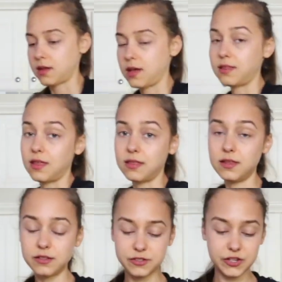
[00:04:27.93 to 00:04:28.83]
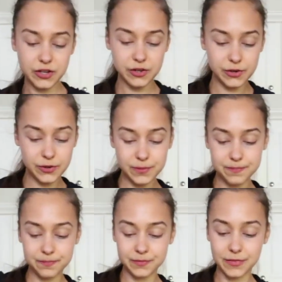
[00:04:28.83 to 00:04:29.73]
And then these two,
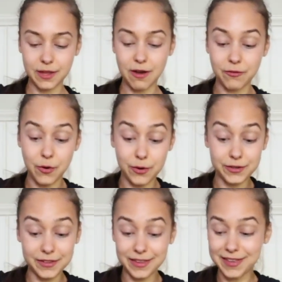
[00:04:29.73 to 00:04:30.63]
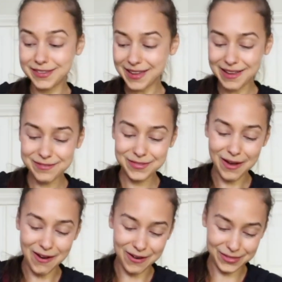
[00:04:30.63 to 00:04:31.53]
of course, like
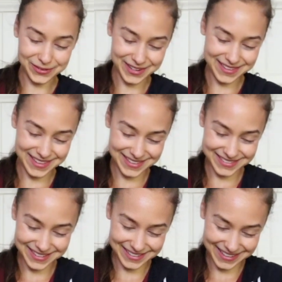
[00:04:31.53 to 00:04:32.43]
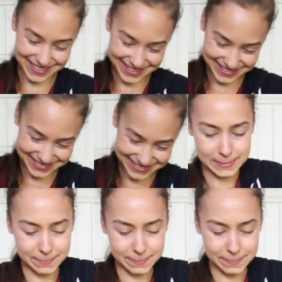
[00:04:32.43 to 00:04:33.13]
all 3 of these are like this.